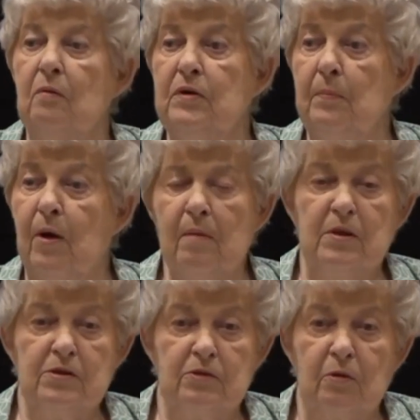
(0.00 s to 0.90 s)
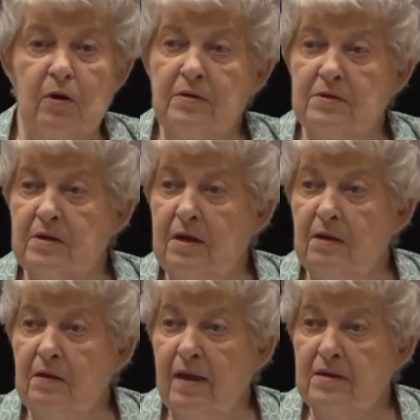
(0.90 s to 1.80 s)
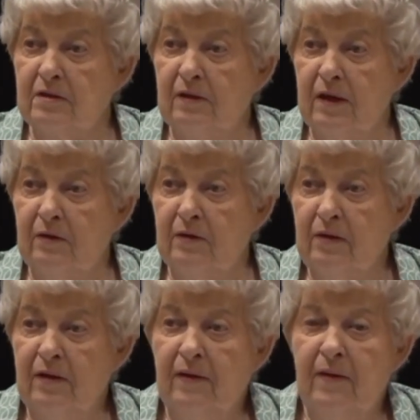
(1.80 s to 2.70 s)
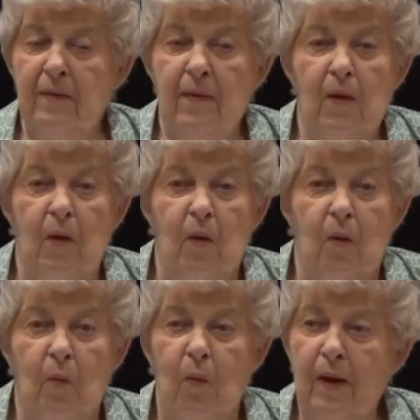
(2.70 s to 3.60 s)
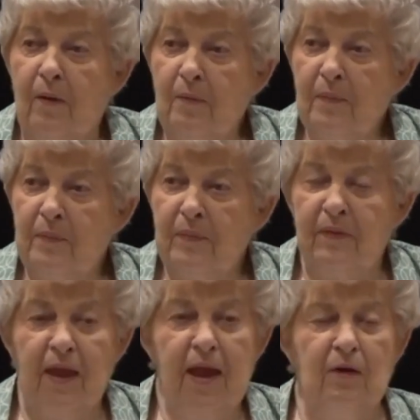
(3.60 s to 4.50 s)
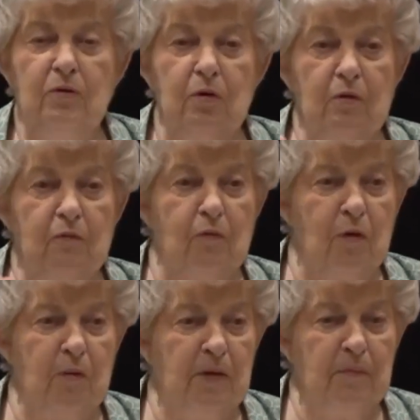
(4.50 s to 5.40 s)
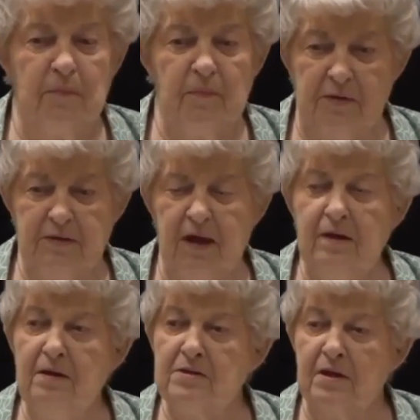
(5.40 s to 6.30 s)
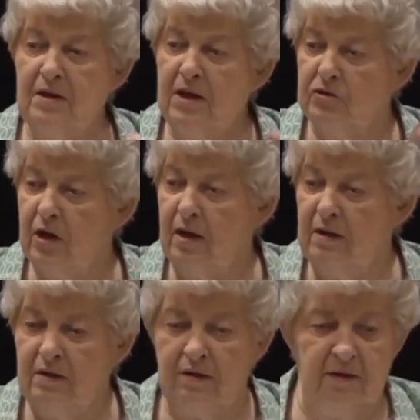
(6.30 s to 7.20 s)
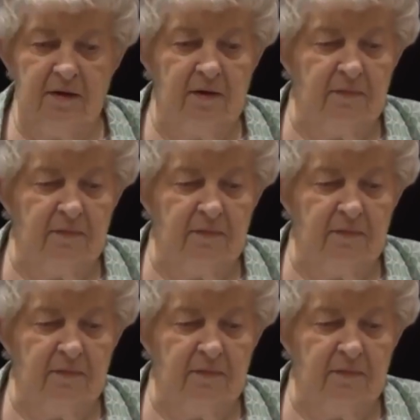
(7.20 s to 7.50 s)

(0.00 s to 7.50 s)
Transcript: to the department store to see the escalator. Well, they had uniformed attendants at each end